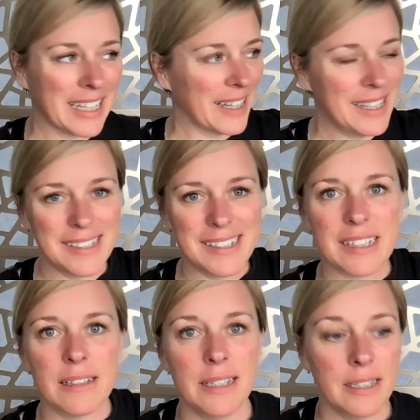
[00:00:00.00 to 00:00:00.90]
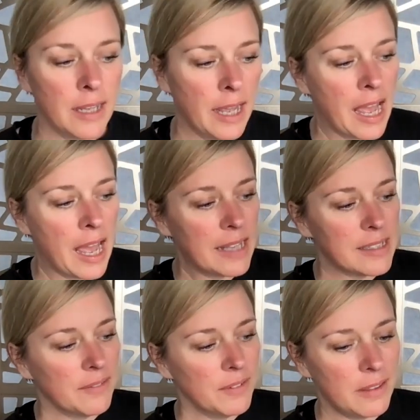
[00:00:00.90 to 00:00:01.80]
Closet's cleaned.
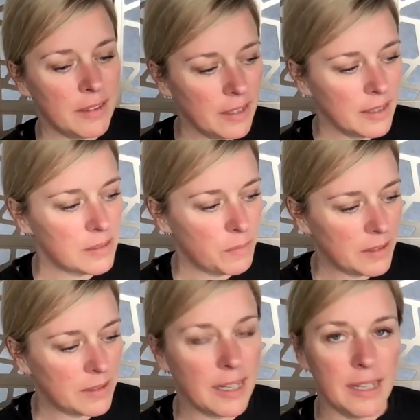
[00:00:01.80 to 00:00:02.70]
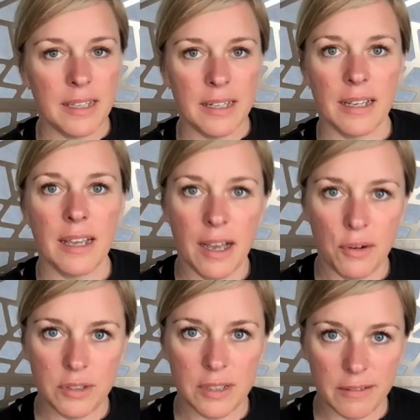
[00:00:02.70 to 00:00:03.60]
As everything has been taken
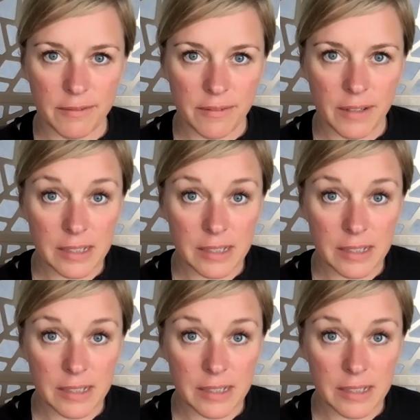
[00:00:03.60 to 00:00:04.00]
account of,